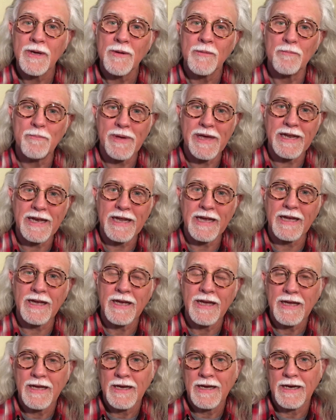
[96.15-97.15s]

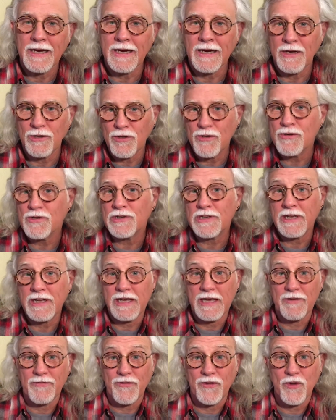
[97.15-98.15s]
meaning
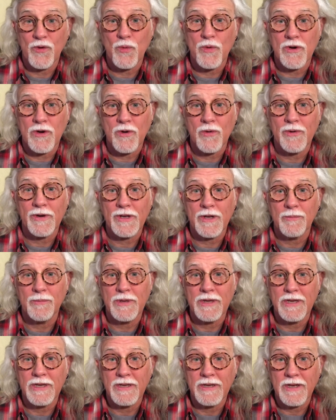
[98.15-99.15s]
usually if you were going to
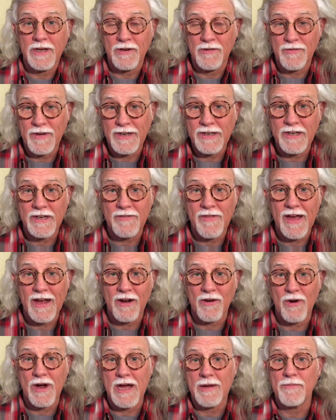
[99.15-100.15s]
be convicted of that
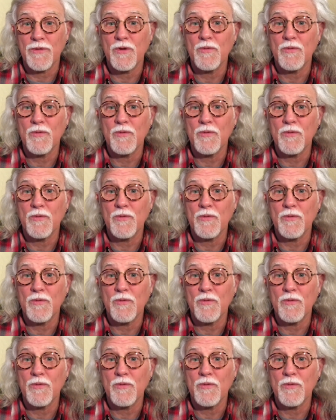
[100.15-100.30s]
crime,